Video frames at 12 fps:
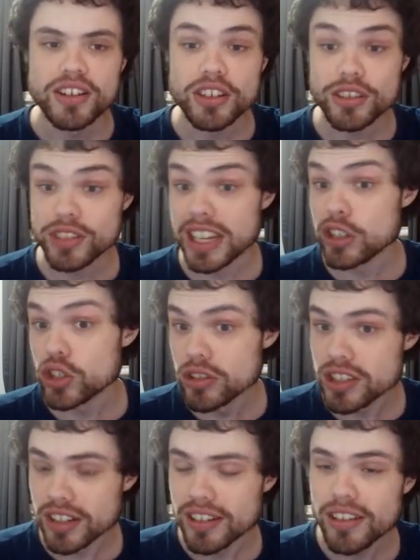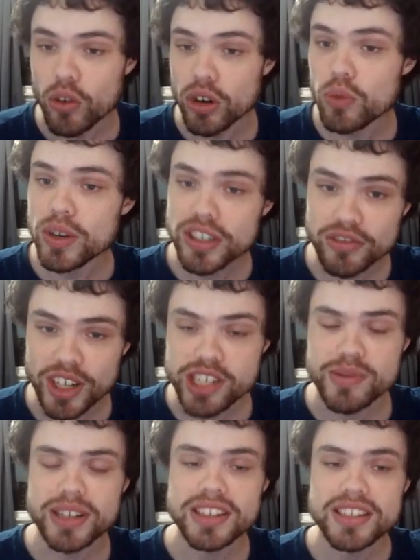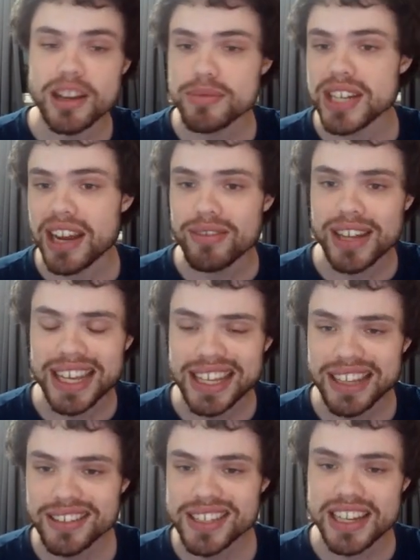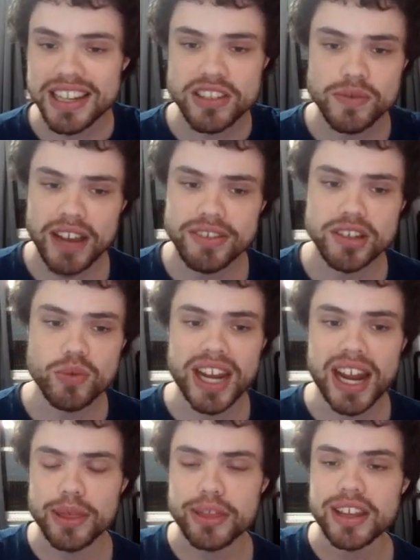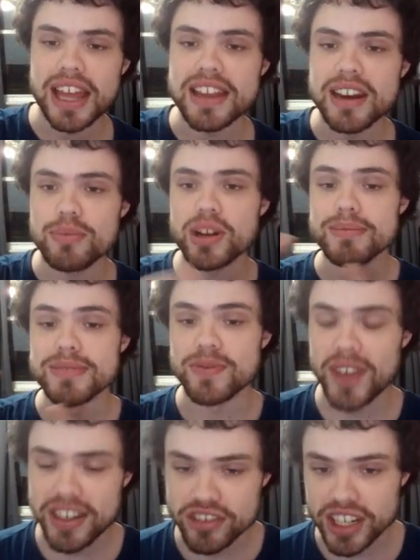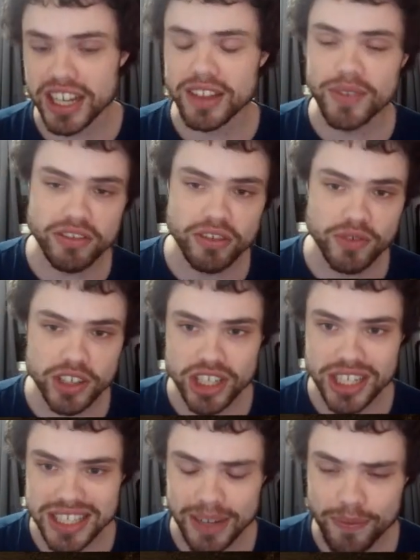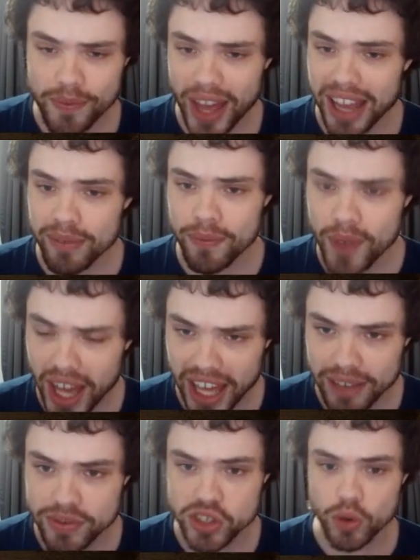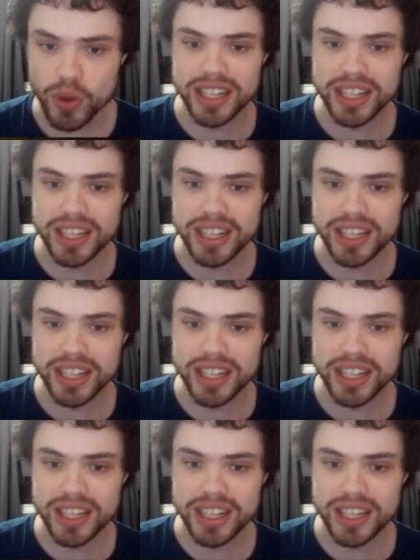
say a Schützen or a Winter Regiment. This comes down, it kills it, it survives on 1 health, and then it becomes a veteran, and the veteran version is a 5/5, so it